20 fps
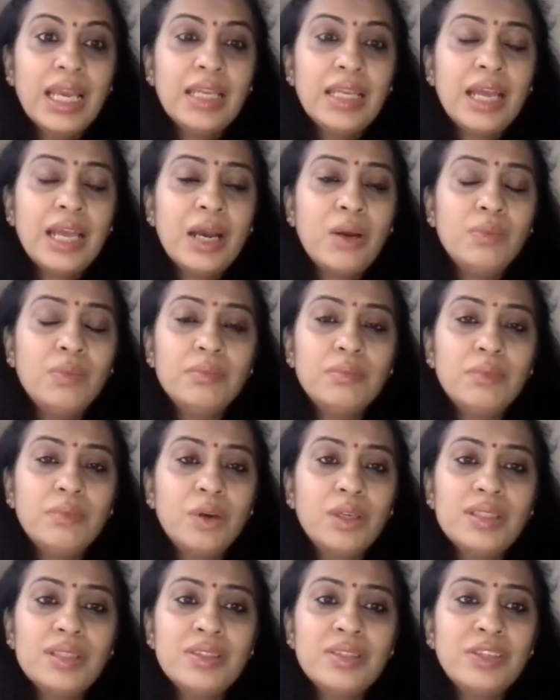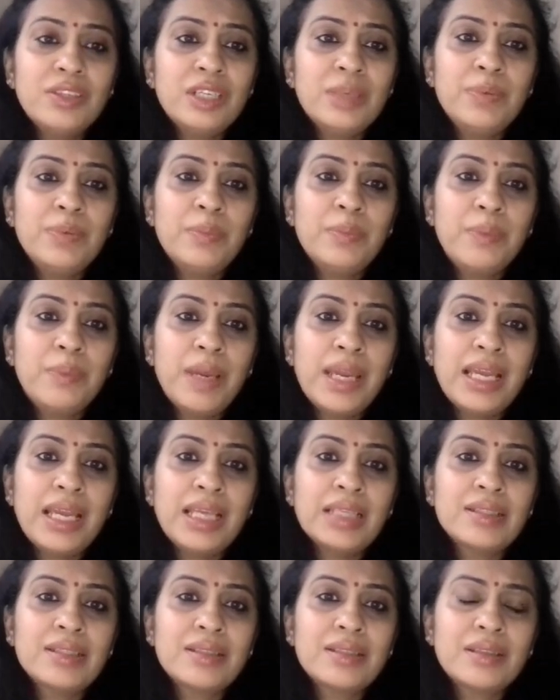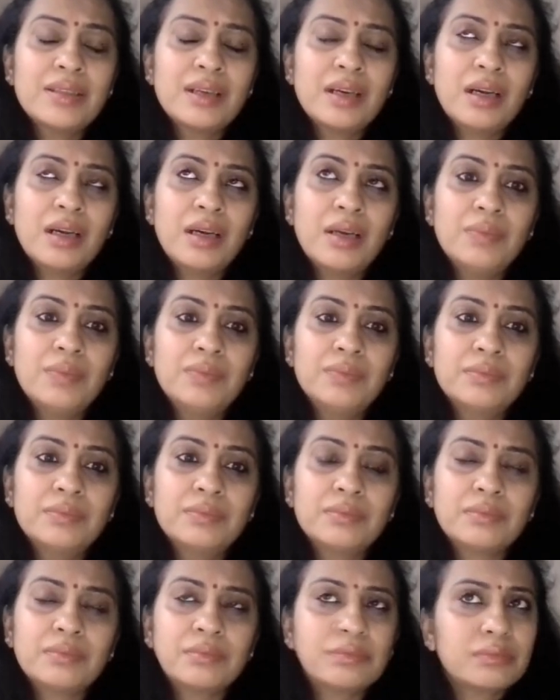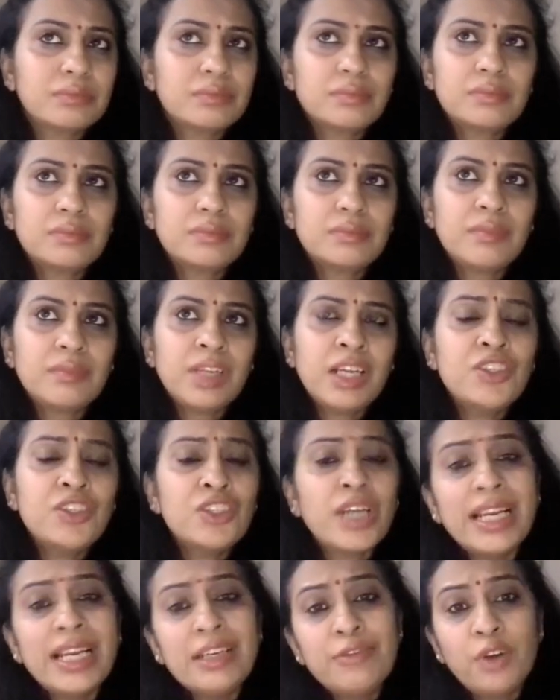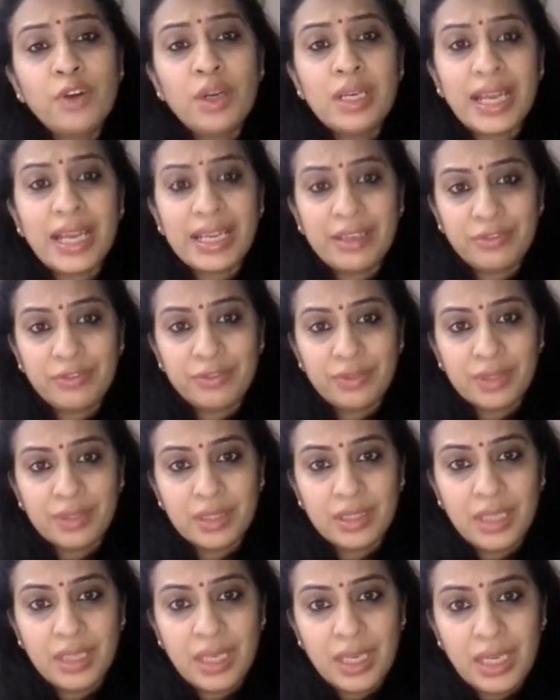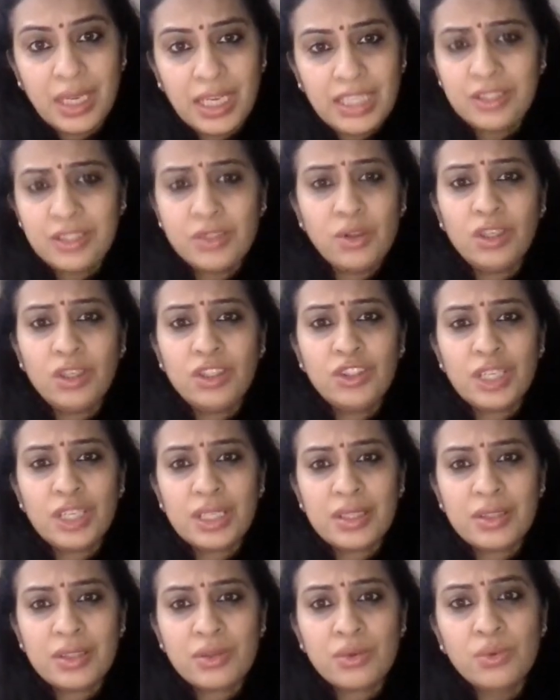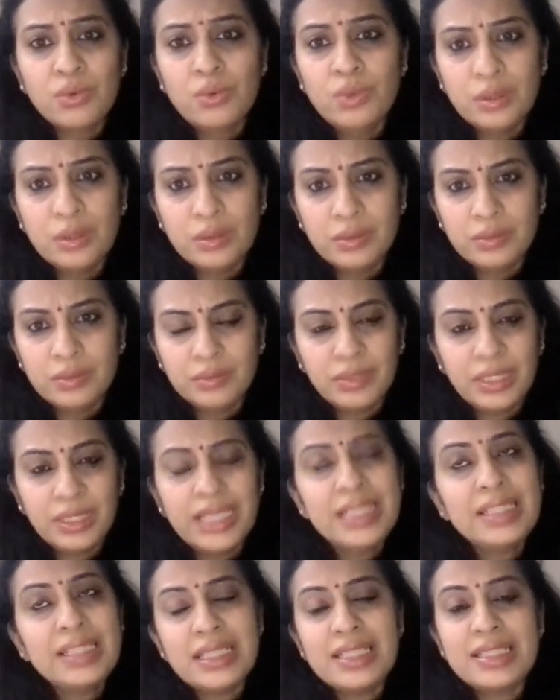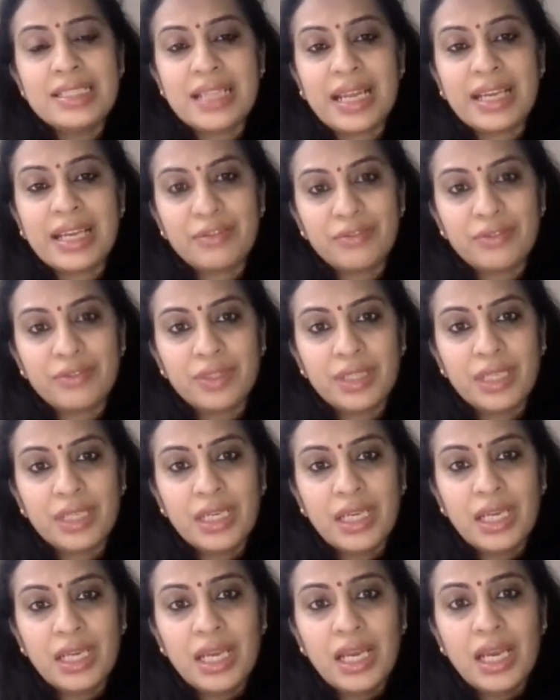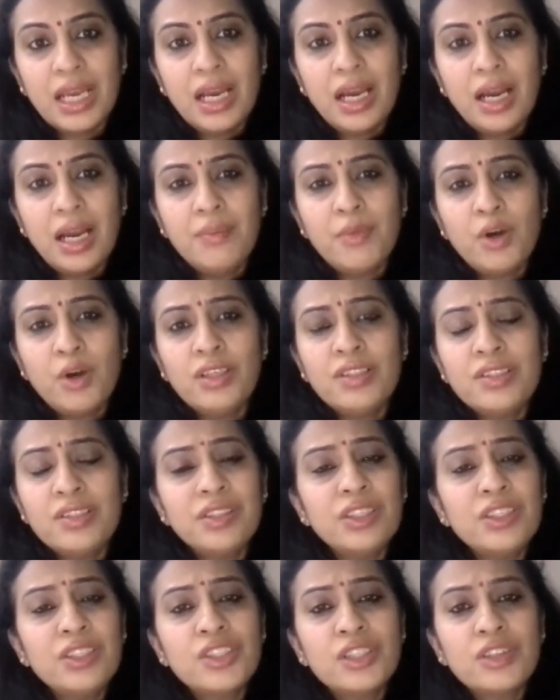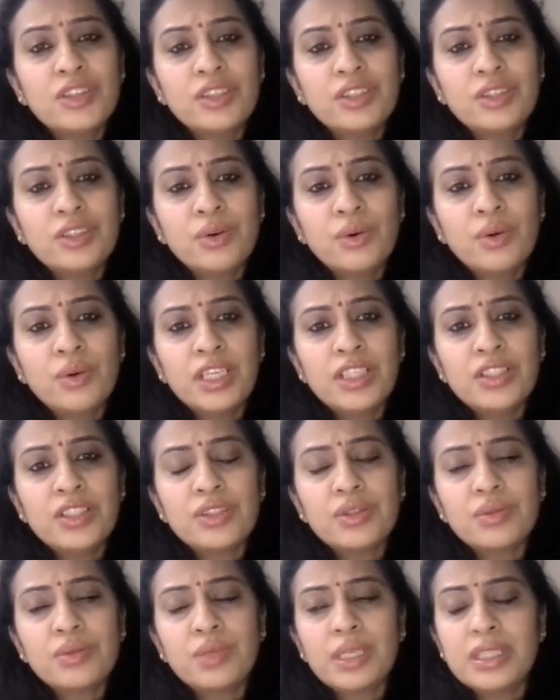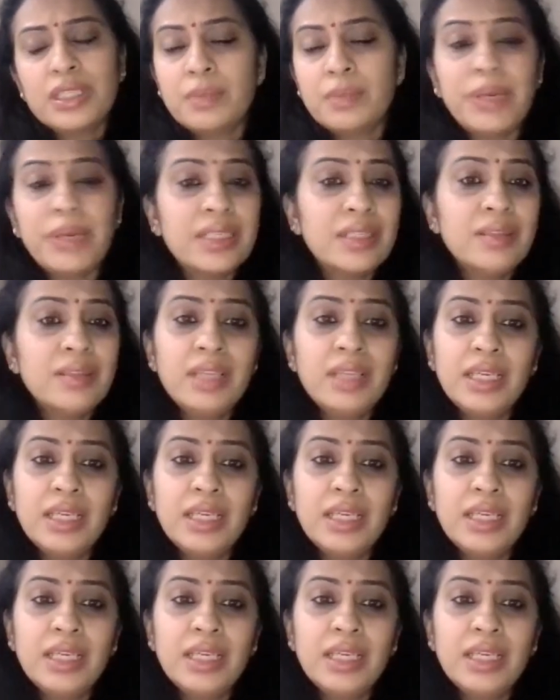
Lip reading: Now, Montessori prepares a child for life. It's not just school, it is life. Montessori children grow into independent